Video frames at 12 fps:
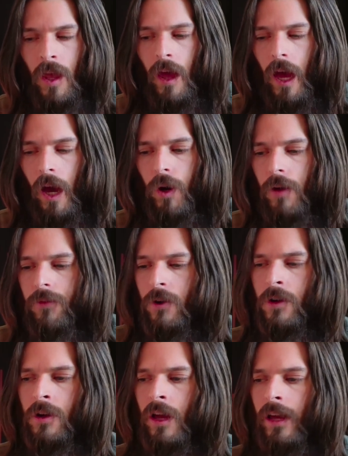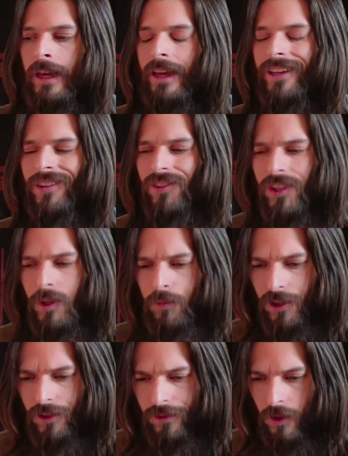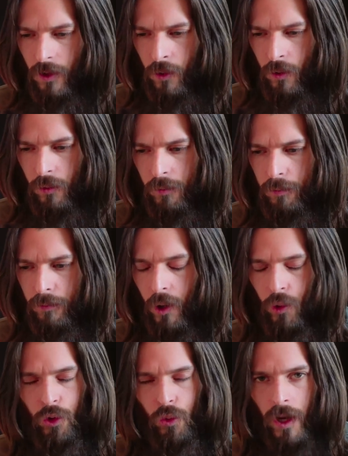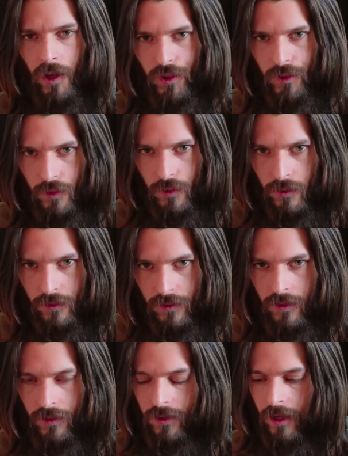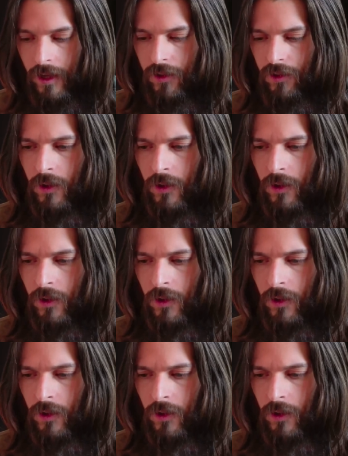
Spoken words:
However, it seems as though most Westerners these days